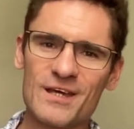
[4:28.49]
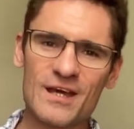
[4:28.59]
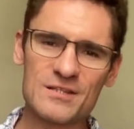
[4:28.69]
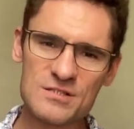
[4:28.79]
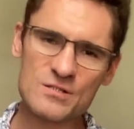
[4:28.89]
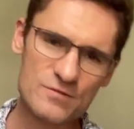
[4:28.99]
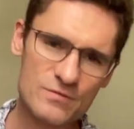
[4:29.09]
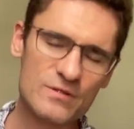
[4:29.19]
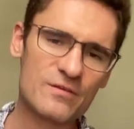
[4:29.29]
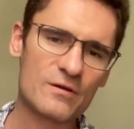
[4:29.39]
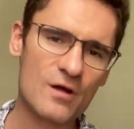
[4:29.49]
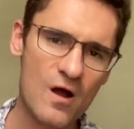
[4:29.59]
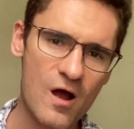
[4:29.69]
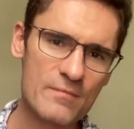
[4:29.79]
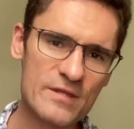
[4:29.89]
And this is also another
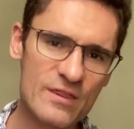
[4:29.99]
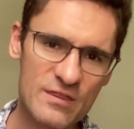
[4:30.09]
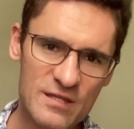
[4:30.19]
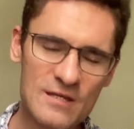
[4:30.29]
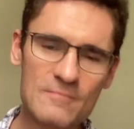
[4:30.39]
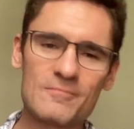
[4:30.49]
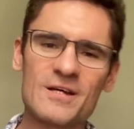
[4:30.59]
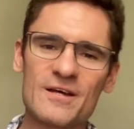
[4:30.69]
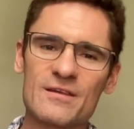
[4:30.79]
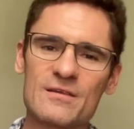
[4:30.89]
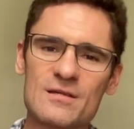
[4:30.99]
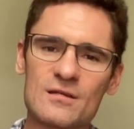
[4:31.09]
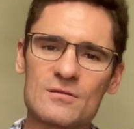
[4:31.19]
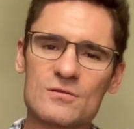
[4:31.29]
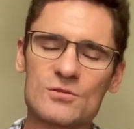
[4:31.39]
common theme that
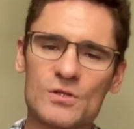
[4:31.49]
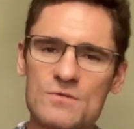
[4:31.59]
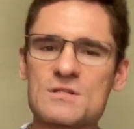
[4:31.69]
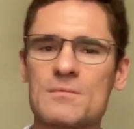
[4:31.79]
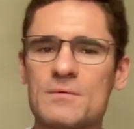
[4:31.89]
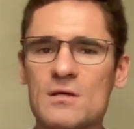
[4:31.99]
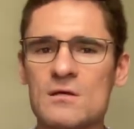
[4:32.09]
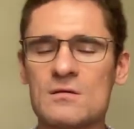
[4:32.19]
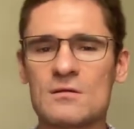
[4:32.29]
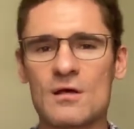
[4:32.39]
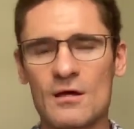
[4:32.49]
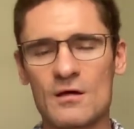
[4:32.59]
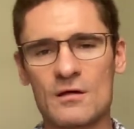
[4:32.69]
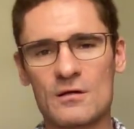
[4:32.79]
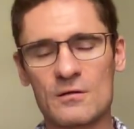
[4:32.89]
shows up in
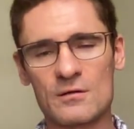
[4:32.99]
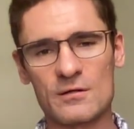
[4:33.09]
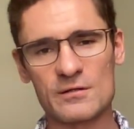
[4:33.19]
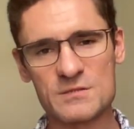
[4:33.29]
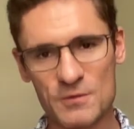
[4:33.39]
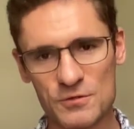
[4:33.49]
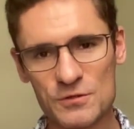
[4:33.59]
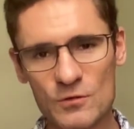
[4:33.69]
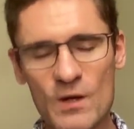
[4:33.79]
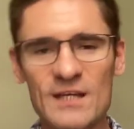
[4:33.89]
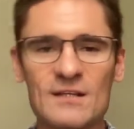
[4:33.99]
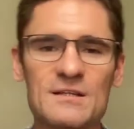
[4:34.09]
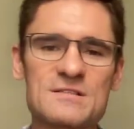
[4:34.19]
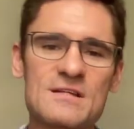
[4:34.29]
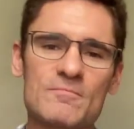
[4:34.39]
a spiritual awakening,
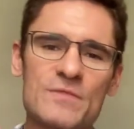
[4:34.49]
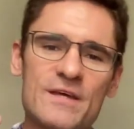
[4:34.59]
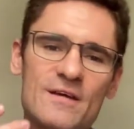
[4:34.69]
is that